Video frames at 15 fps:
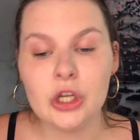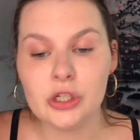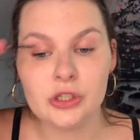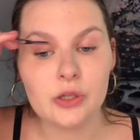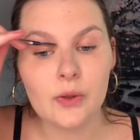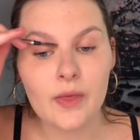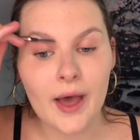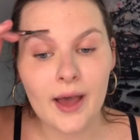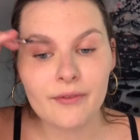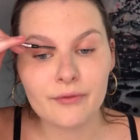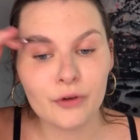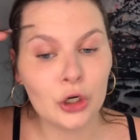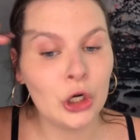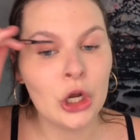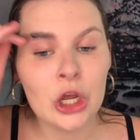do that
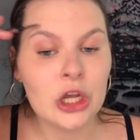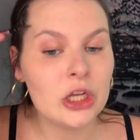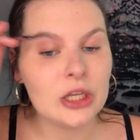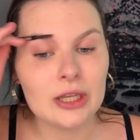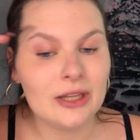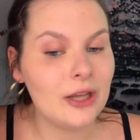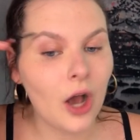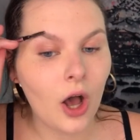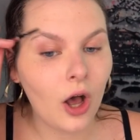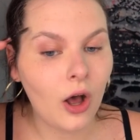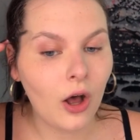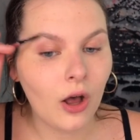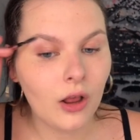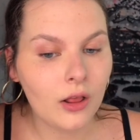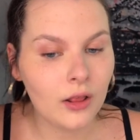for
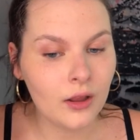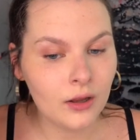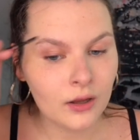y'all.